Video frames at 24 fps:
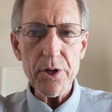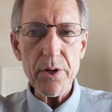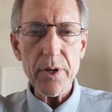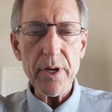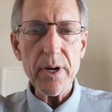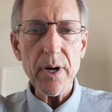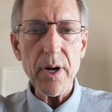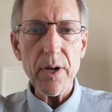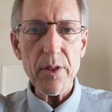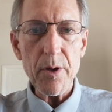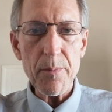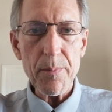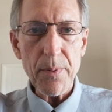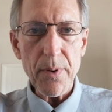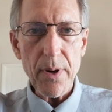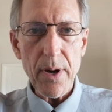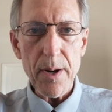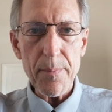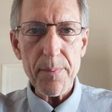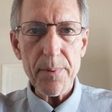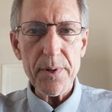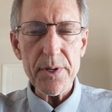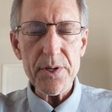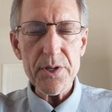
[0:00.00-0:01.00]
You can get other
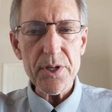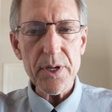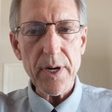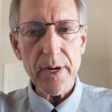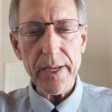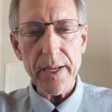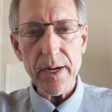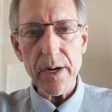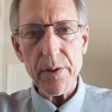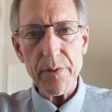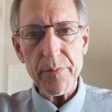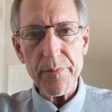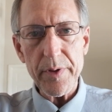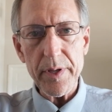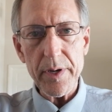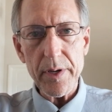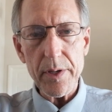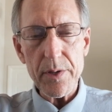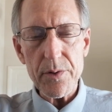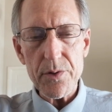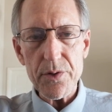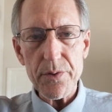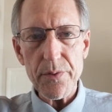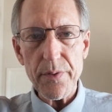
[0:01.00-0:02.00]
properties, and I got other
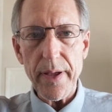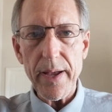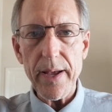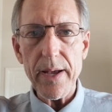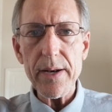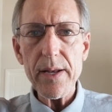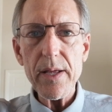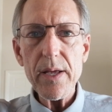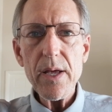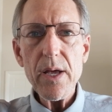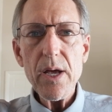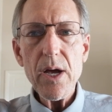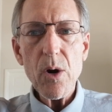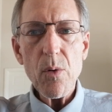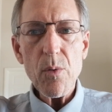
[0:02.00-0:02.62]
videos on that,